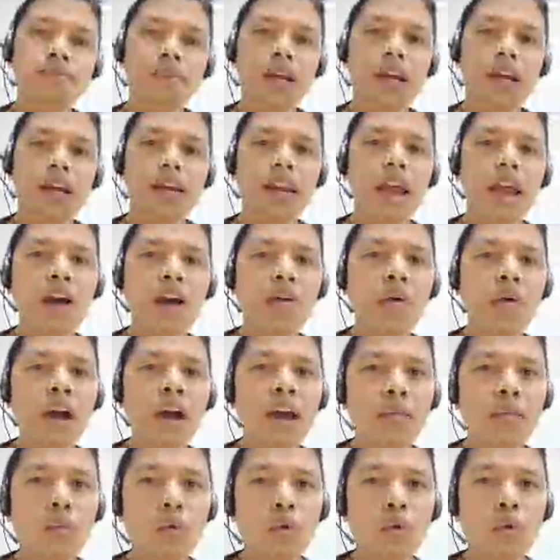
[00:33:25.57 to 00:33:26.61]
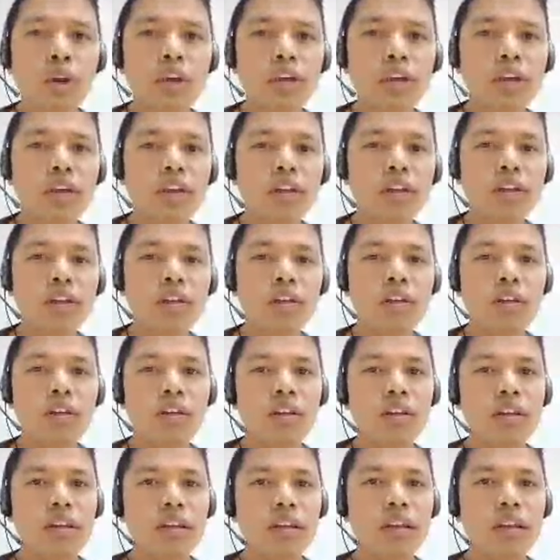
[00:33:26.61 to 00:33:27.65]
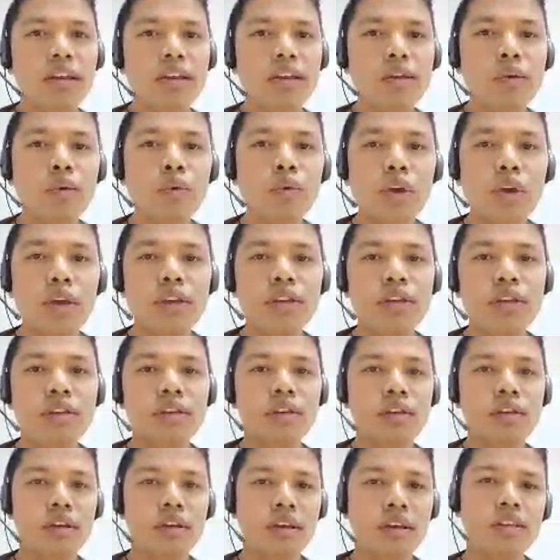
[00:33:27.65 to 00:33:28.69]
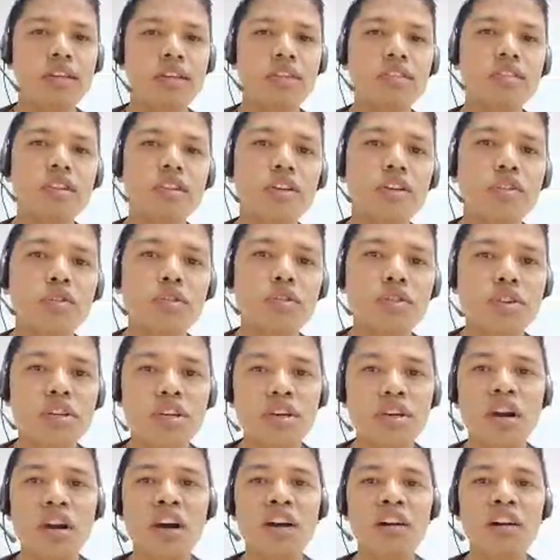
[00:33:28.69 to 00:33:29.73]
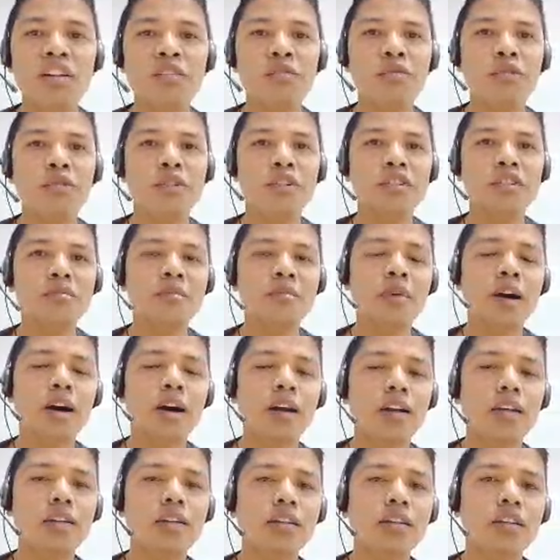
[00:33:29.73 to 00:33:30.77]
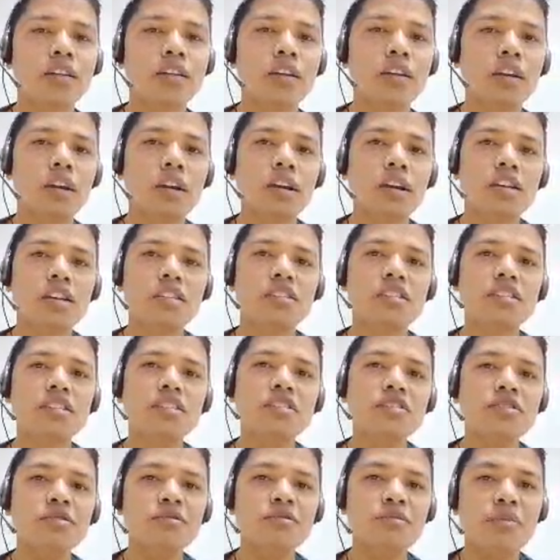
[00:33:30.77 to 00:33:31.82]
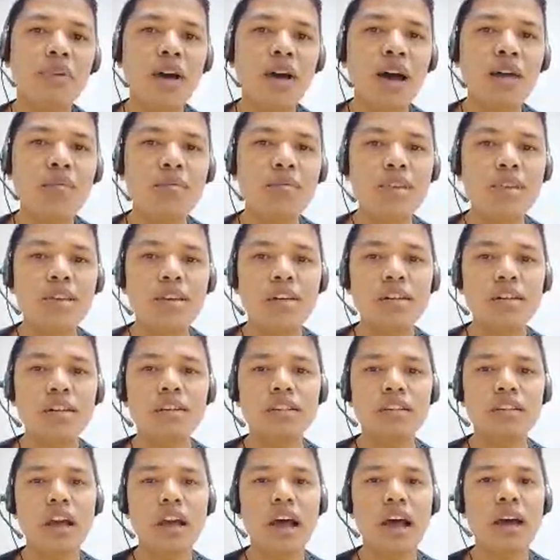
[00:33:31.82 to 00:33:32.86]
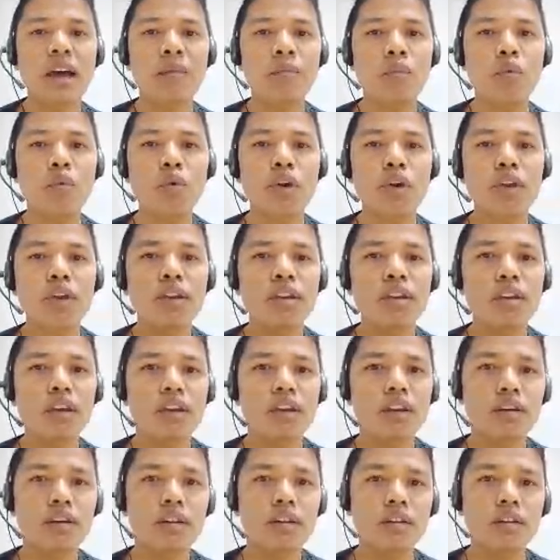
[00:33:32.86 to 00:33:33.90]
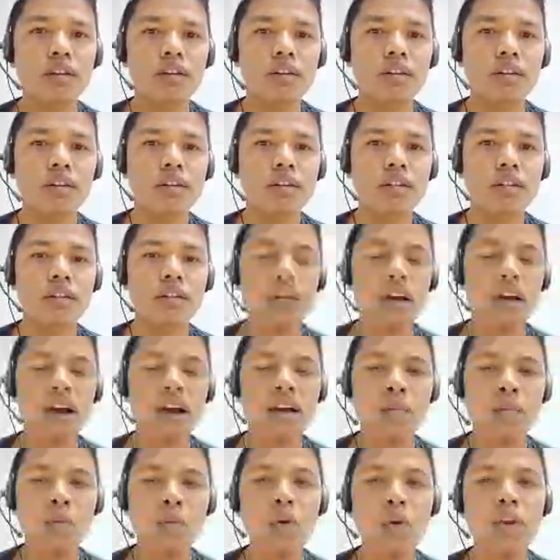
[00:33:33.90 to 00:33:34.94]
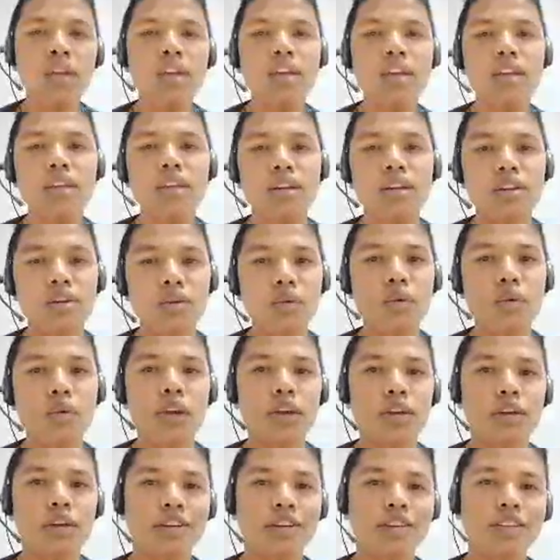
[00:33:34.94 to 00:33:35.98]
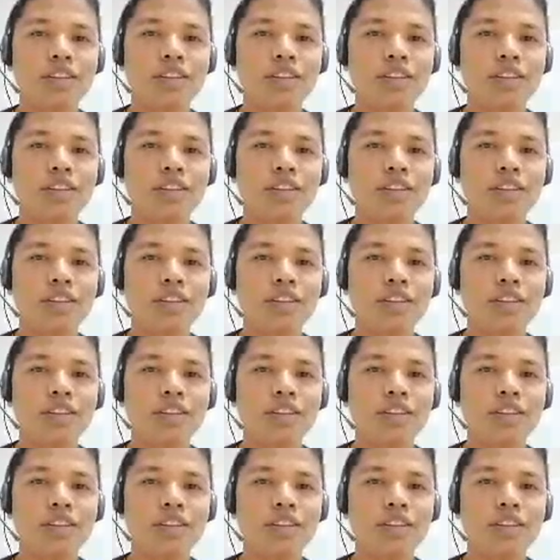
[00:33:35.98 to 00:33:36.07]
And now I am working in UAE as a security guard for Spark. Since 5 years, I'm working in UAE.